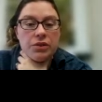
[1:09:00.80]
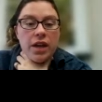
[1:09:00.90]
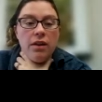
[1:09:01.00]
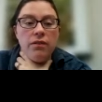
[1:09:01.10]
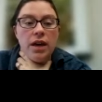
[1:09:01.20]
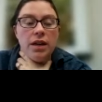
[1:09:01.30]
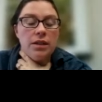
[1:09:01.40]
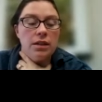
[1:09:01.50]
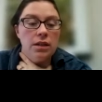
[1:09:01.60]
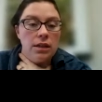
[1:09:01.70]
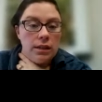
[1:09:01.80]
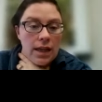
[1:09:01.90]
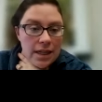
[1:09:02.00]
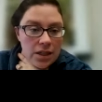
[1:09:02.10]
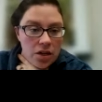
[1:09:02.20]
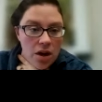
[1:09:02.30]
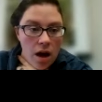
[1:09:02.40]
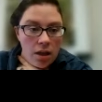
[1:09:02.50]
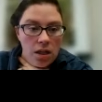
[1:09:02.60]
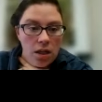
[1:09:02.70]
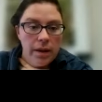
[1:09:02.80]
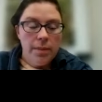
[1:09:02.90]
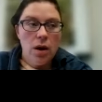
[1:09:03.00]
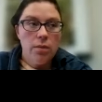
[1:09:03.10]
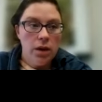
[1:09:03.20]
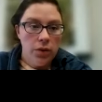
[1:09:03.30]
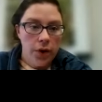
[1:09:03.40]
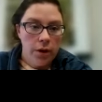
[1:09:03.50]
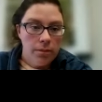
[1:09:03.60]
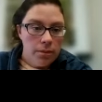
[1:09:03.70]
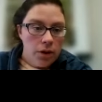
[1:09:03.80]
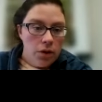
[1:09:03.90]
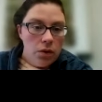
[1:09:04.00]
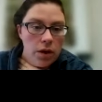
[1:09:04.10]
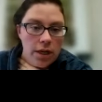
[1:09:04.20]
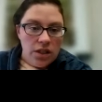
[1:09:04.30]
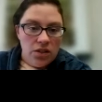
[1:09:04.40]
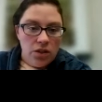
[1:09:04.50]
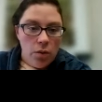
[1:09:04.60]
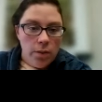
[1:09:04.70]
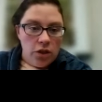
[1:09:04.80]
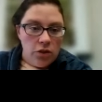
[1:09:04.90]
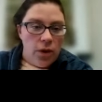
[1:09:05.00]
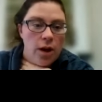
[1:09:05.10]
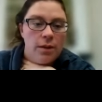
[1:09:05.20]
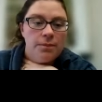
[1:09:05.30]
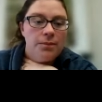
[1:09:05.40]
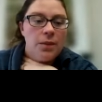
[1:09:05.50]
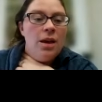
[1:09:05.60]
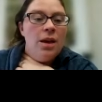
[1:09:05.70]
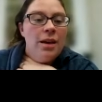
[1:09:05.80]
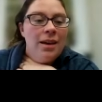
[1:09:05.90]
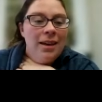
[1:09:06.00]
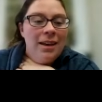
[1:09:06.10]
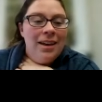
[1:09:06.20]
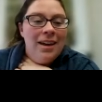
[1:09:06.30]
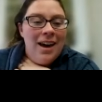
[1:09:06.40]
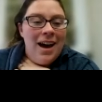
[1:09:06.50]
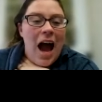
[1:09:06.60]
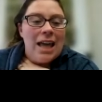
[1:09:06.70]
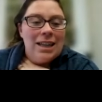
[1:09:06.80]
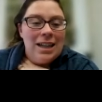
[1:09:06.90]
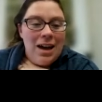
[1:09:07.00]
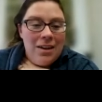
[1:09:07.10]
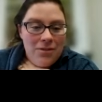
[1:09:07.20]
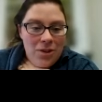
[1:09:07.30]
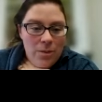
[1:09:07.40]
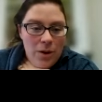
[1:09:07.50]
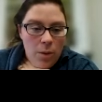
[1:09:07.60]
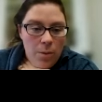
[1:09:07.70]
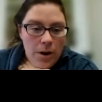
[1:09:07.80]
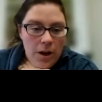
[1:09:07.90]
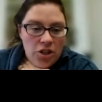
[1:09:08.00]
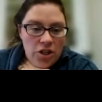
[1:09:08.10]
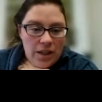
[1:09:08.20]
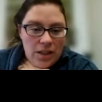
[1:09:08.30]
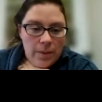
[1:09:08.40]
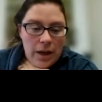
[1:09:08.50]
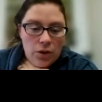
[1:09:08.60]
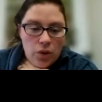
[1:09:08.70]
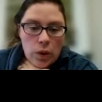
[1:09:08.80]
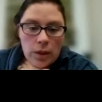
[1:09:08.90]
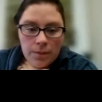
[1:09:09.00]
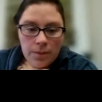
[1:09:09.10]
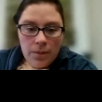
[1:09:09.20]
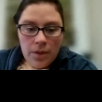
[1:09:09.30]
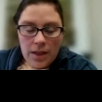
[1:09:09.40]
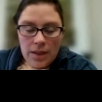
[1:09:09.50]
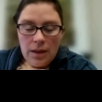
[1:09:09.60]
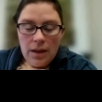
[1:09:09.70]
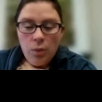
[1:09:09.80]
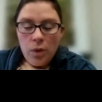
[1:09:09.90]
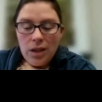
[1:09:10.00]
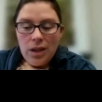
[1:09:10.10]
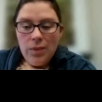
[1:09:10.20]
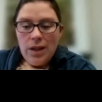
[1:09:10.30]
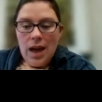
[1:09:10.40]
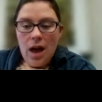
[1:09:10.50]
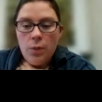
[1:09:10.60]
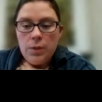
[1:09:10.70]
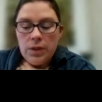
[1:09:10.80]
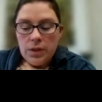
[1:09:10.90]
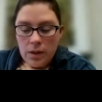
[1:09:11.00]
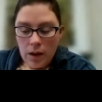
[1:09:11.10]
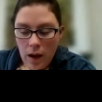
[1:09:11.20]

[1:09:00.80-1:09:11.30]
side of things. Let's talk a little bit about manure. Manure is so much fun. I love the manure production estimator tool. This really, really helps